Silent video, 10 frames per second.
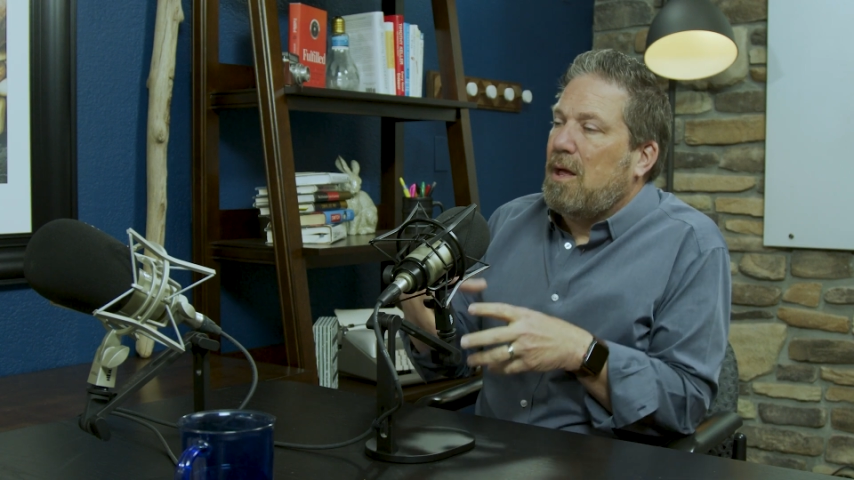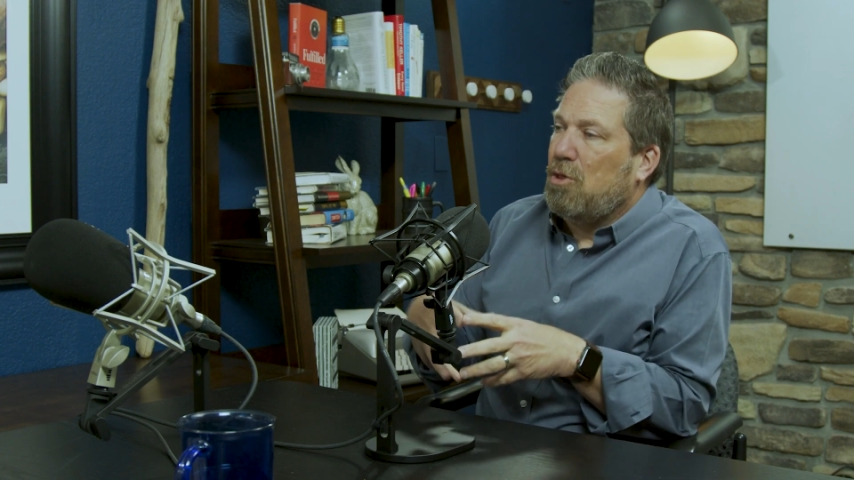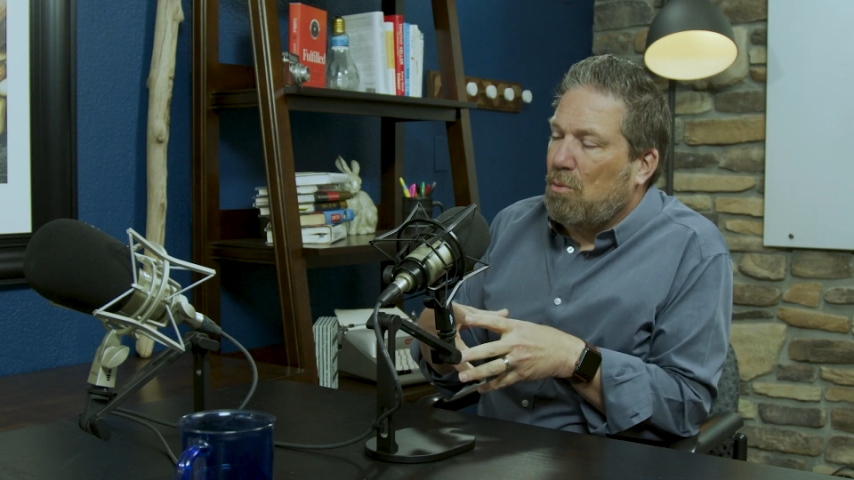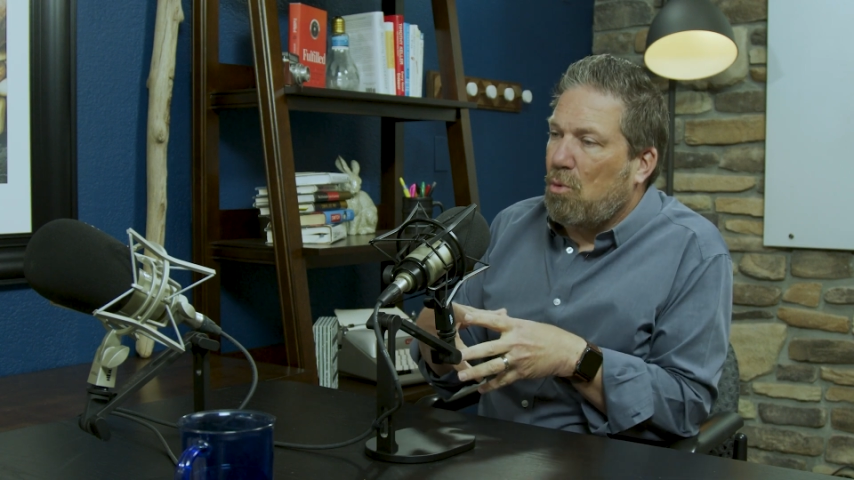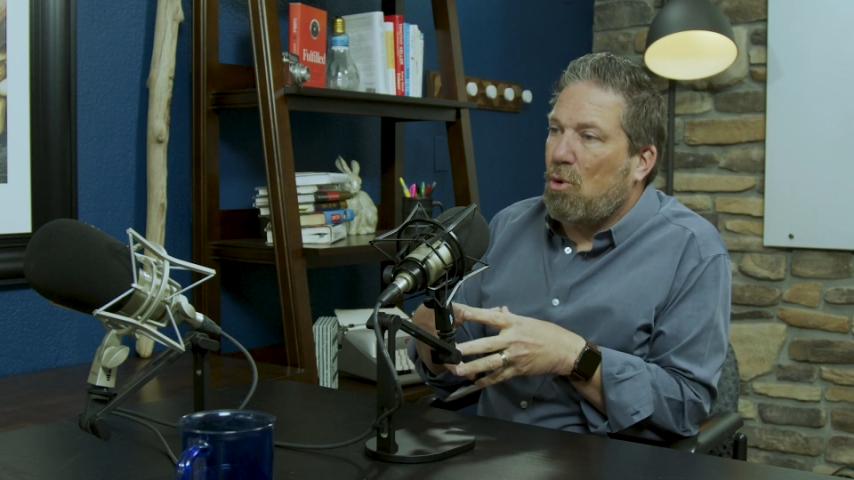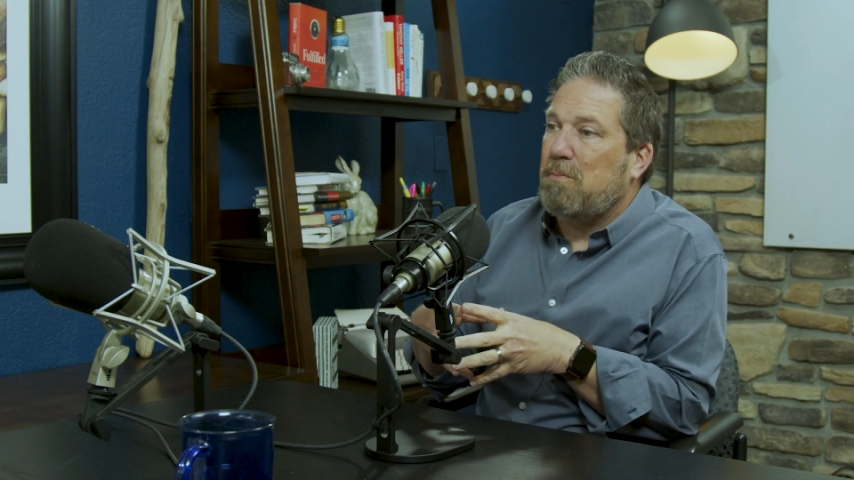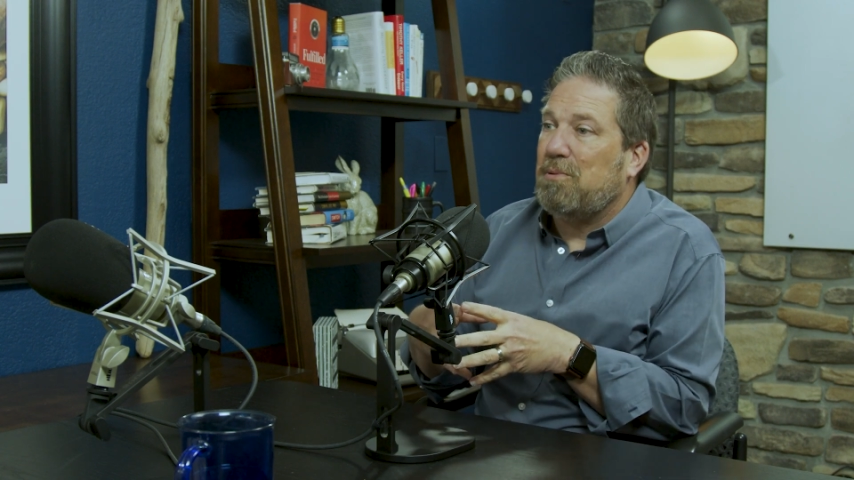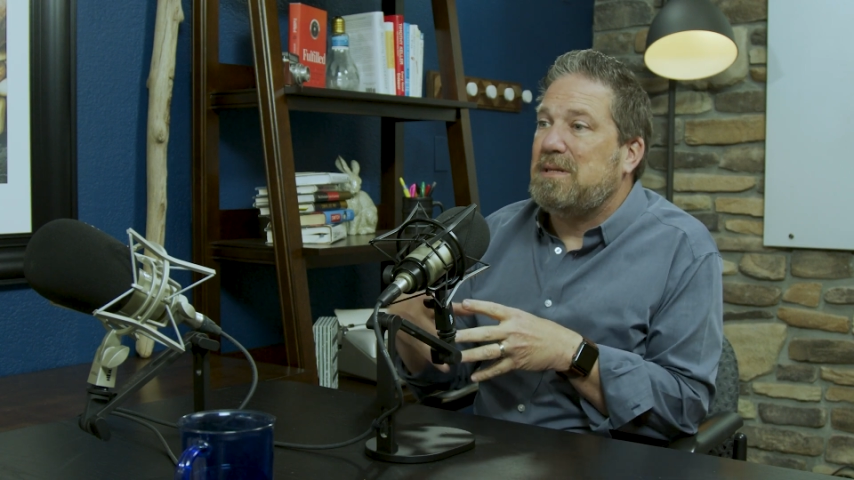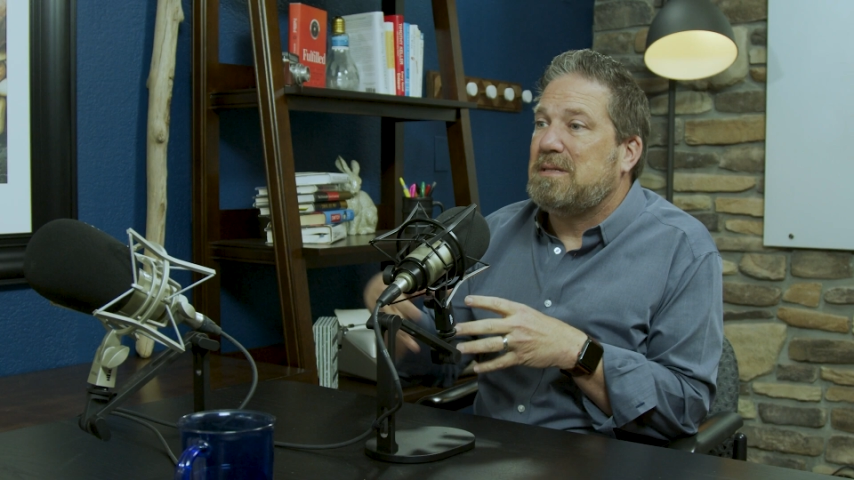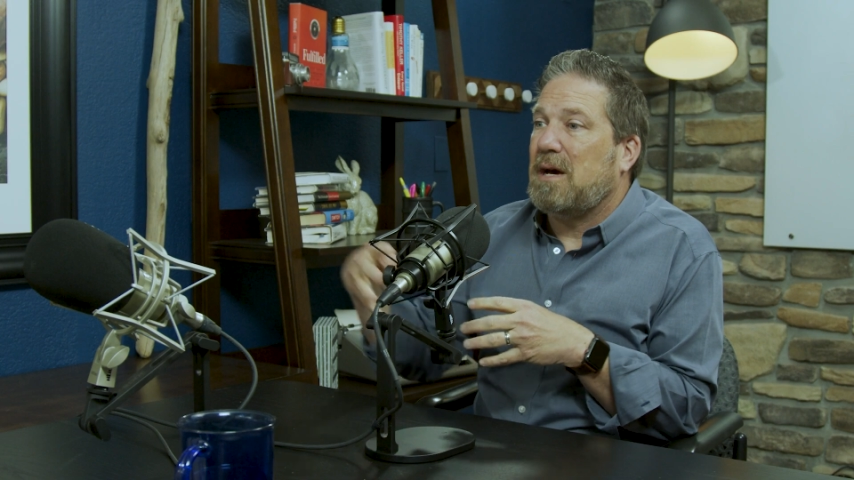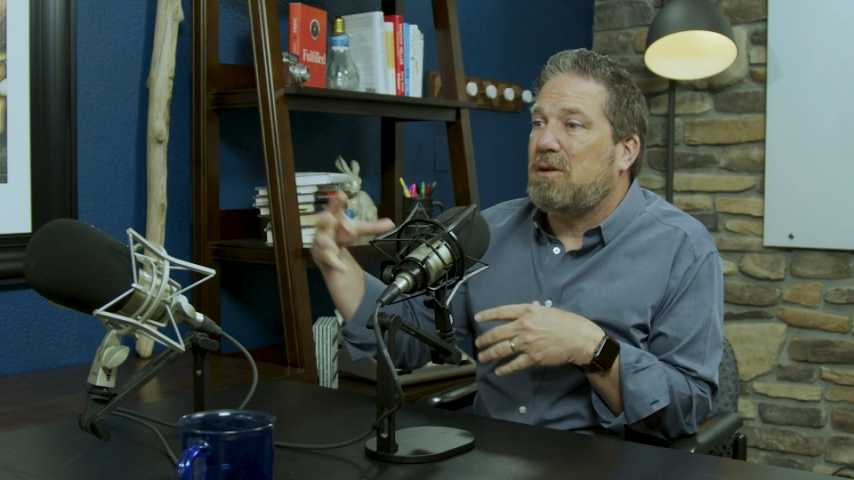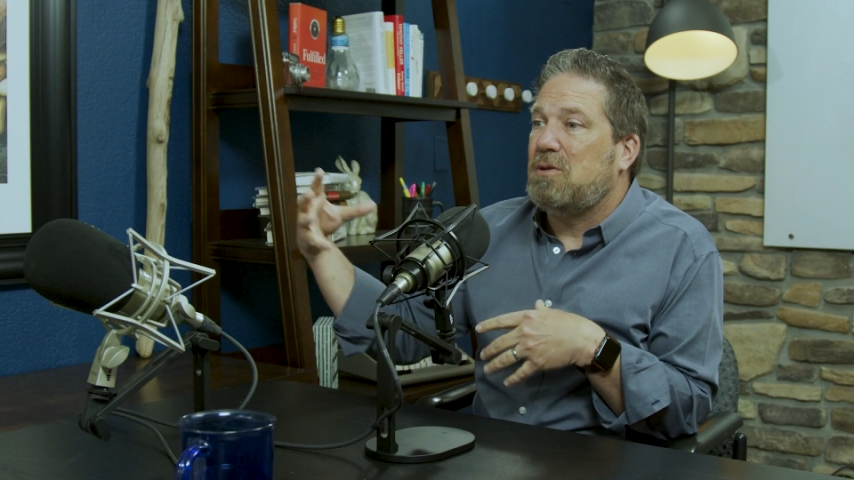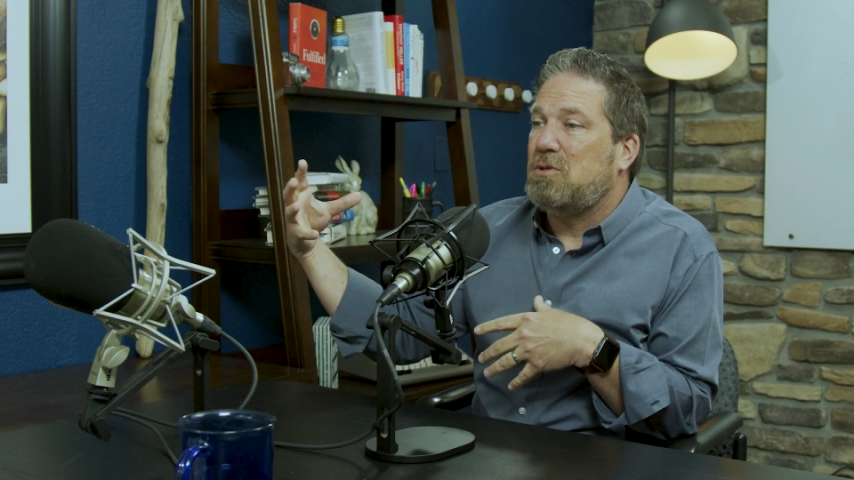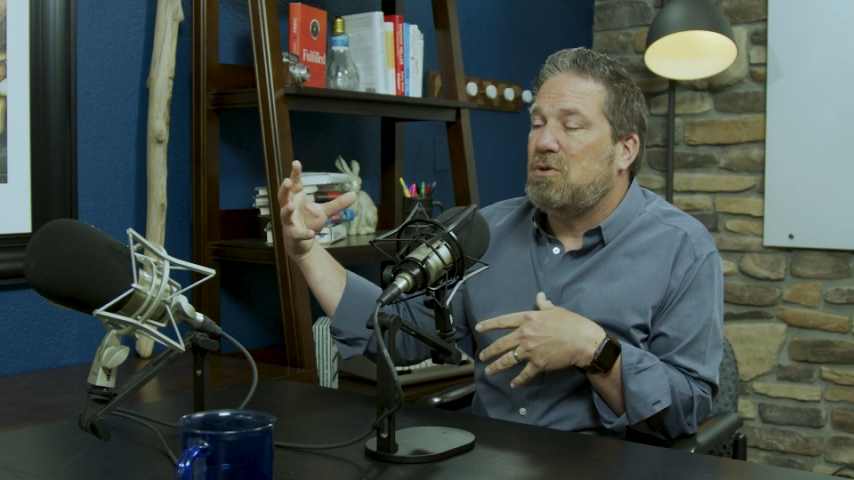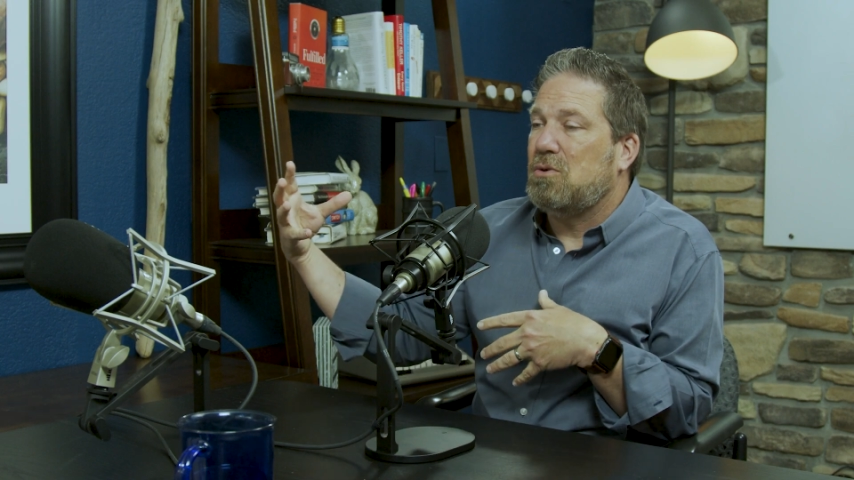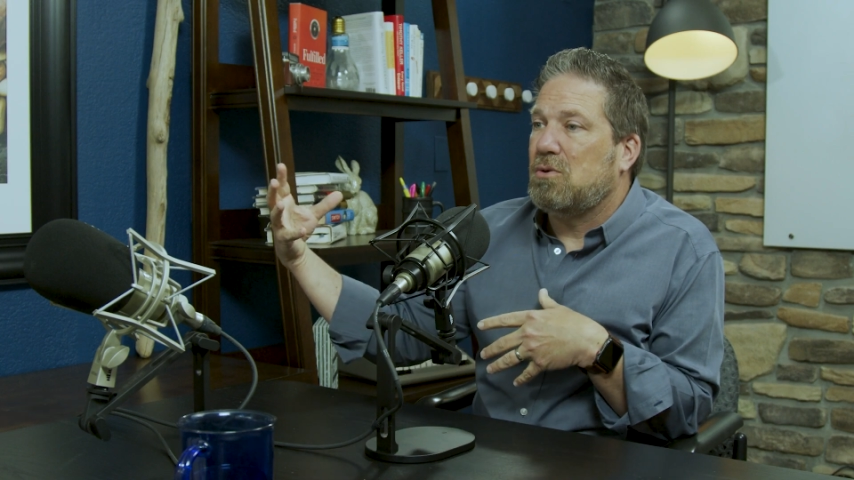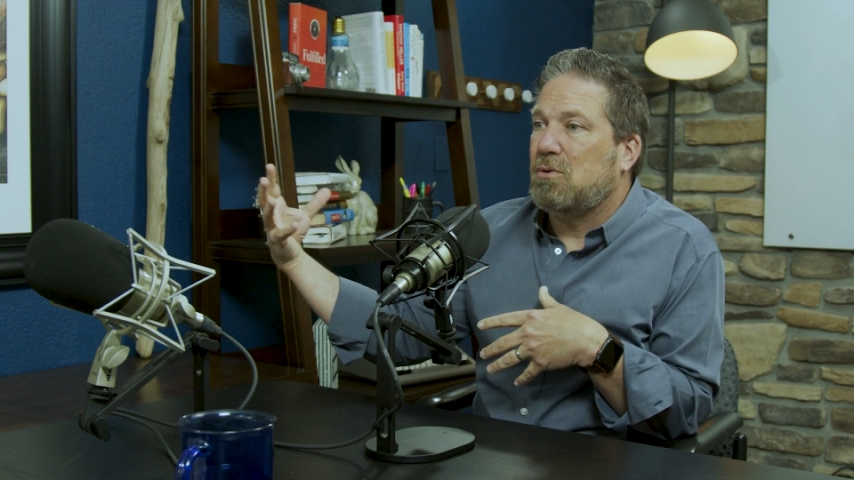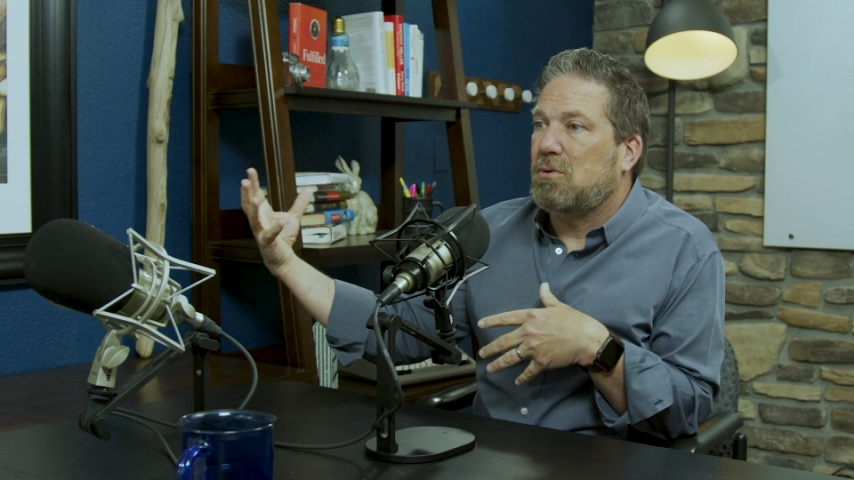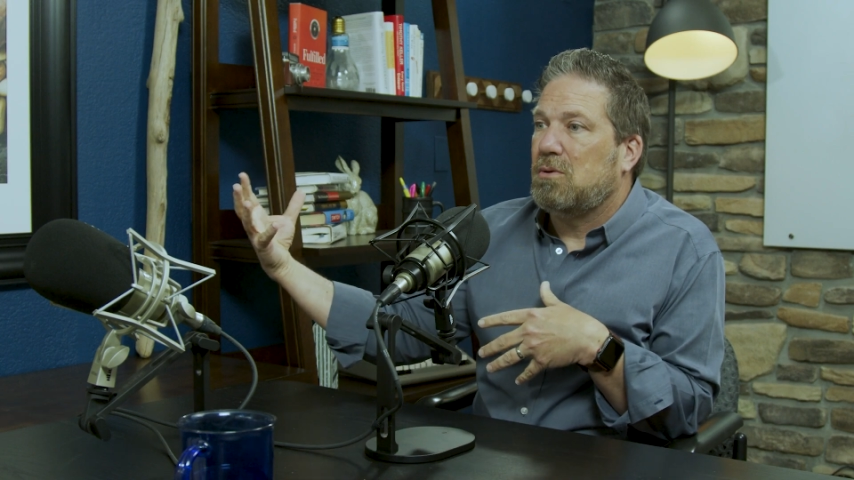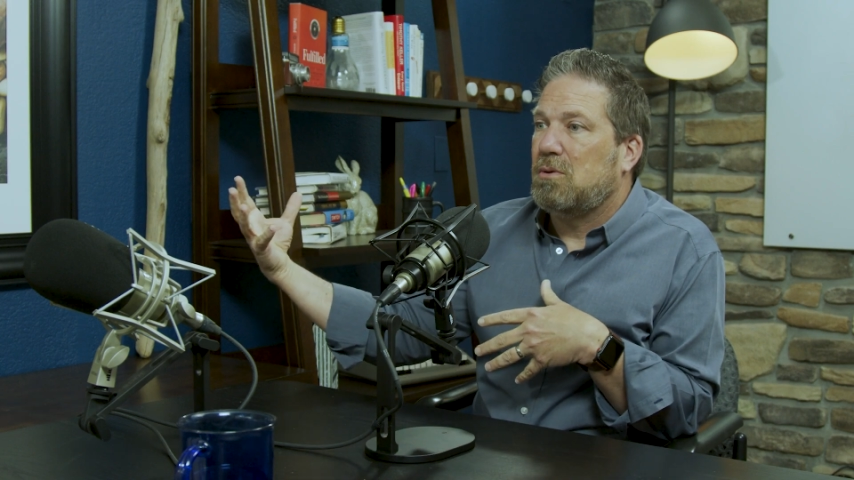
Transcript: the more it bleeds out into your